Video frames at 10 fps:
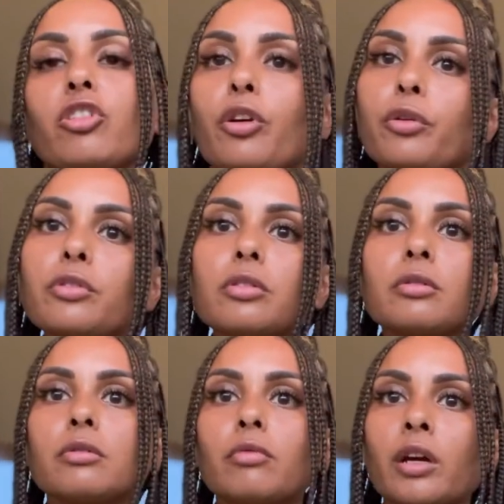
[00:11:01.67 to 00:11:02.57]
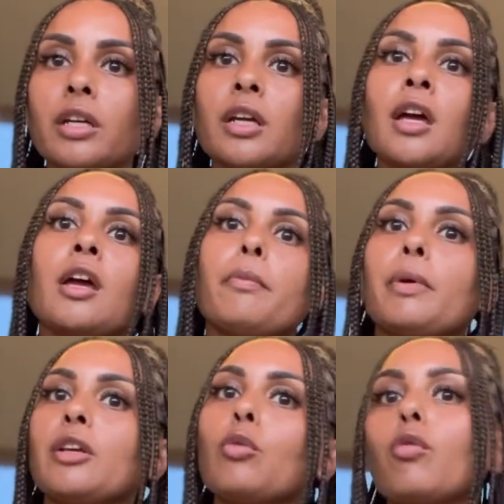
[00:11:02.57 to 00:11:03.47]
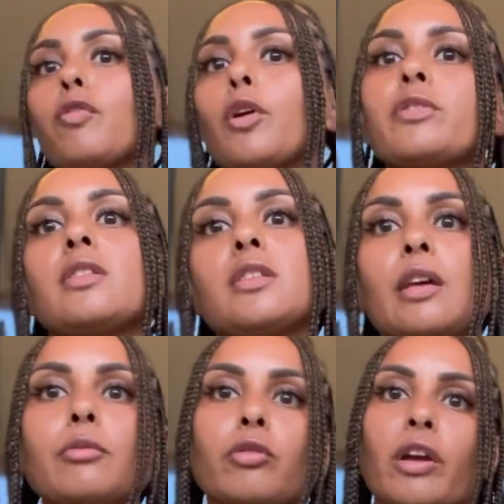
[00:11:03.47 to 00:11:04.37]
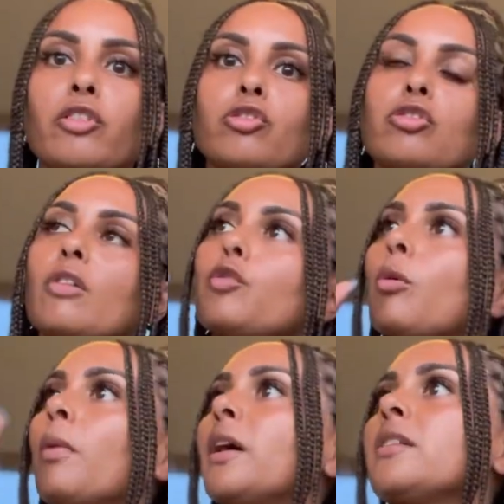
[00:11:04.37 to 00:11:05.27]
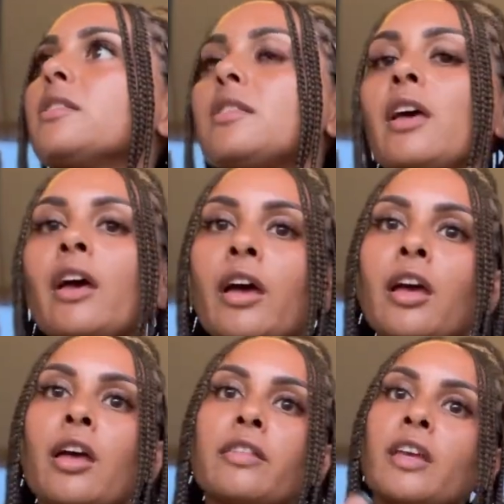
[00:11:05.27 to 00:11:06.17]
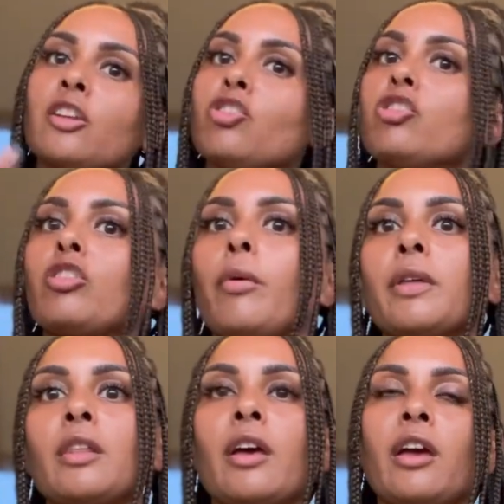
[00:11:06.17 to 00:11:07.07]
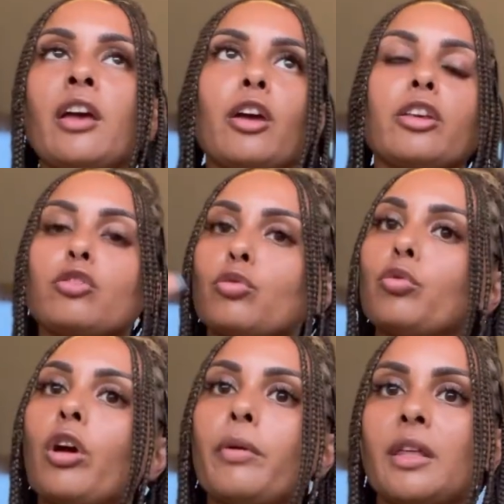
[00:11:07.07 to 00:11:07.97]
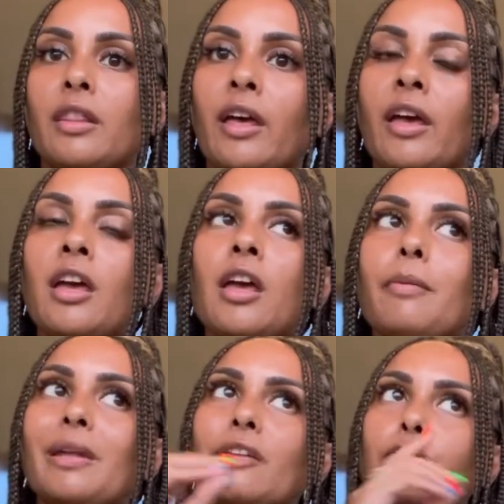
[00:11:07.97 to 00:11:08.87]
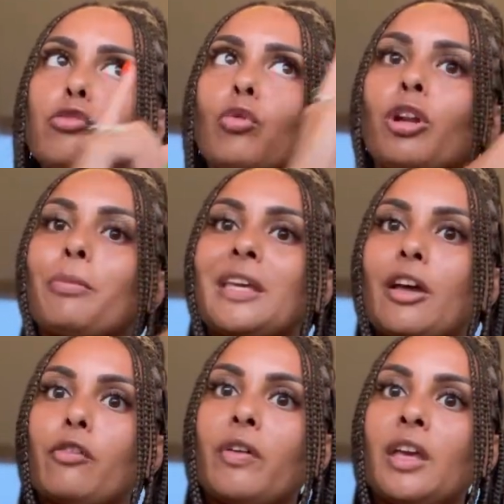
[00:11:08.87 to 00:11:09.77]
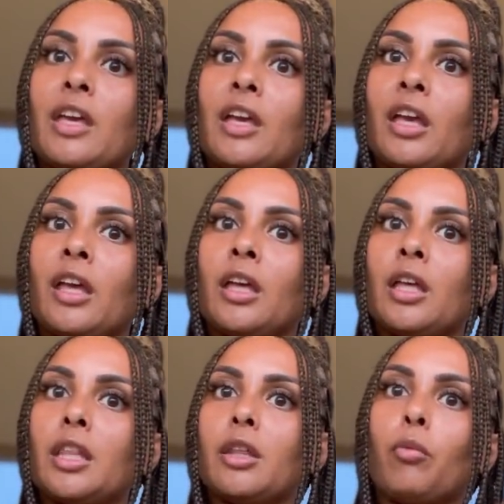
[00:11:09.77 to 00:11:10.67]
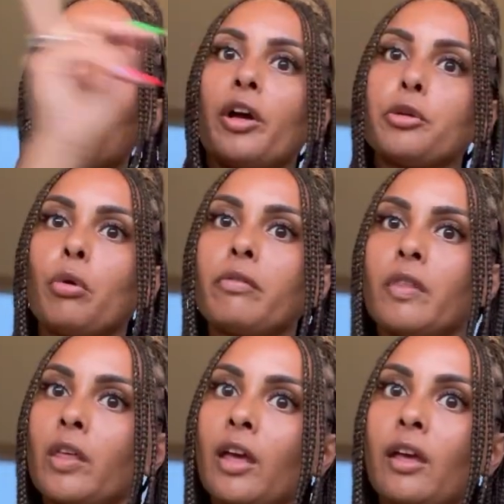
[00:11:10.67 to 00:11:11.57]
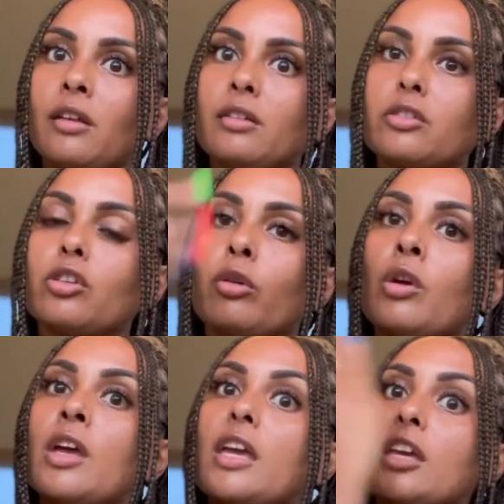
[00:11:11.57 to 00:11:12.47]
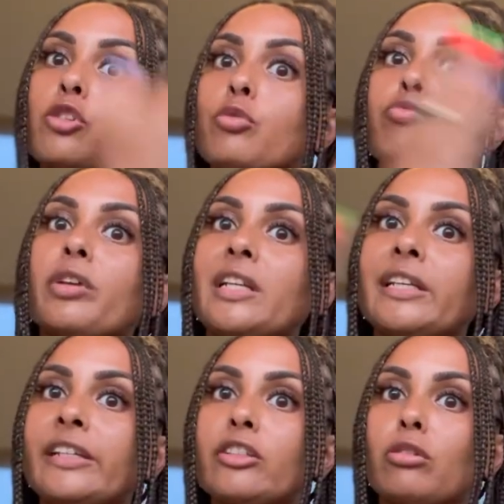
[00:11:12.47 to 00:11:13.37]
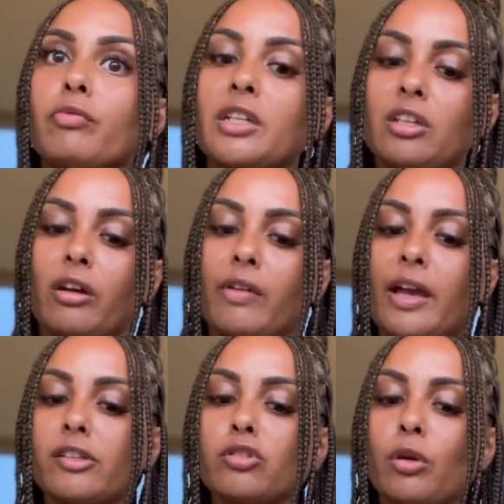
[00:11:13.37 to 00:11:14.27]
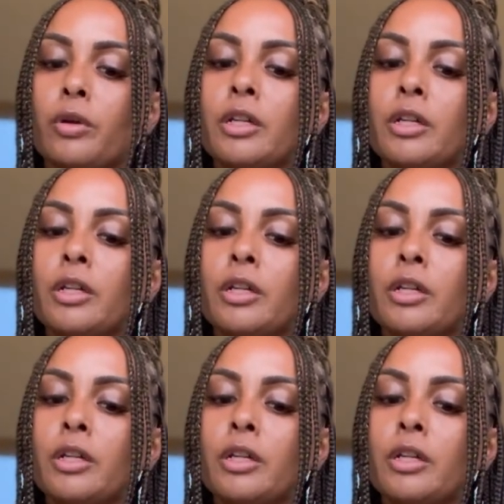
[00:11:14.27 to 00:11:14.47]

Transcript: goes, right? But it all flows in the same direction. So if your mind is there, the energy's going there, it's all going there. But if you want to be over here, then why are you over there? So you really need to redirect. So